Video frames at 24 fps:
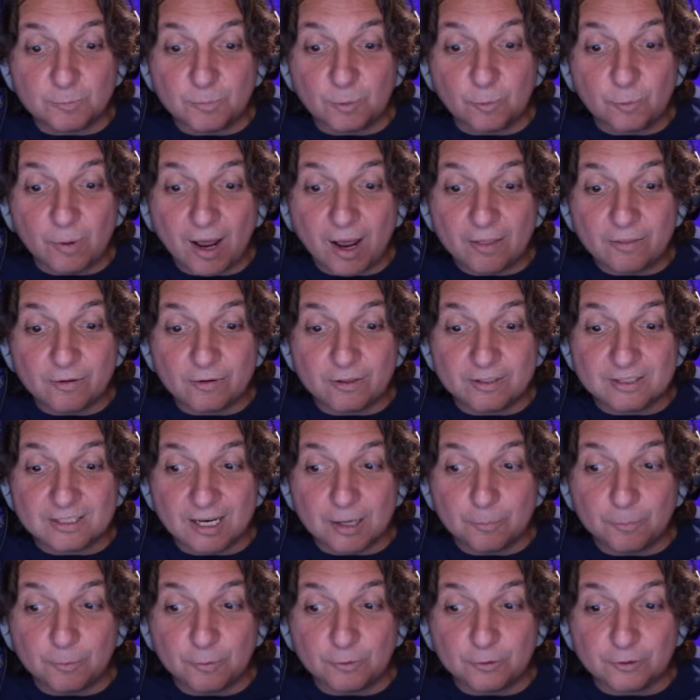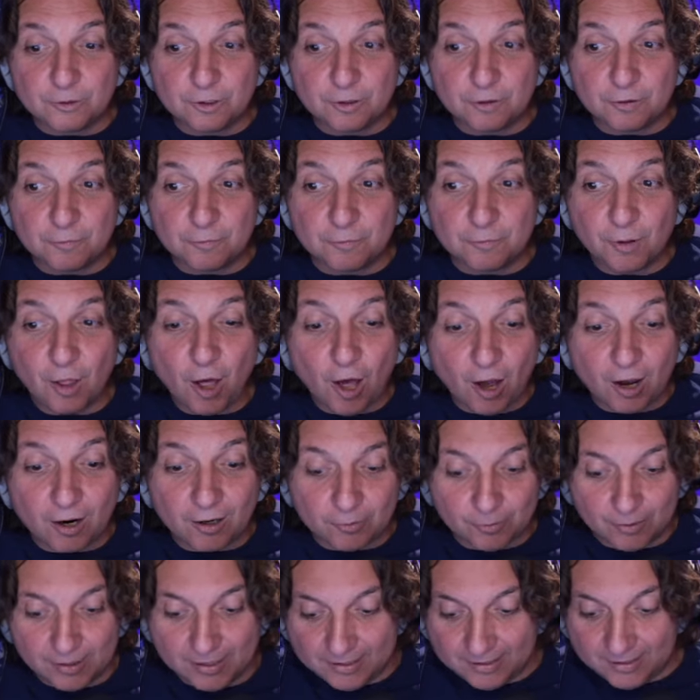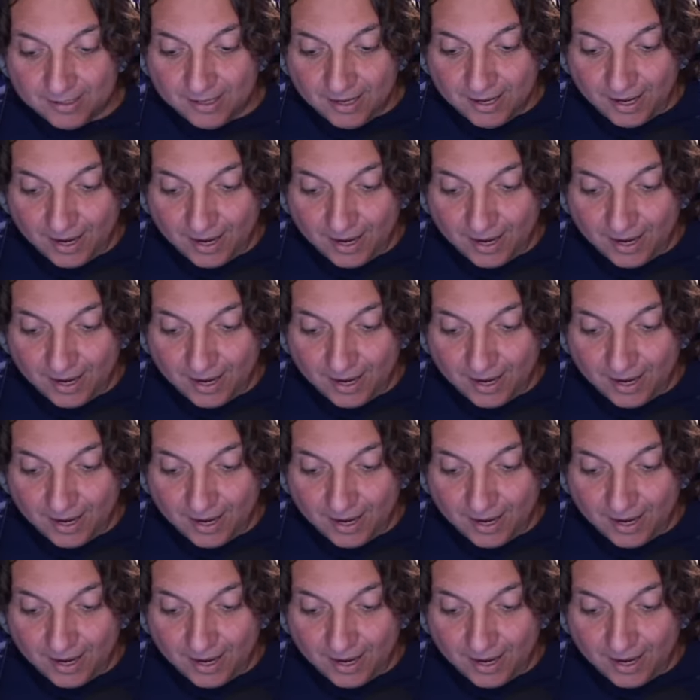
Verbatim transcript: but rather examples to the flock, right?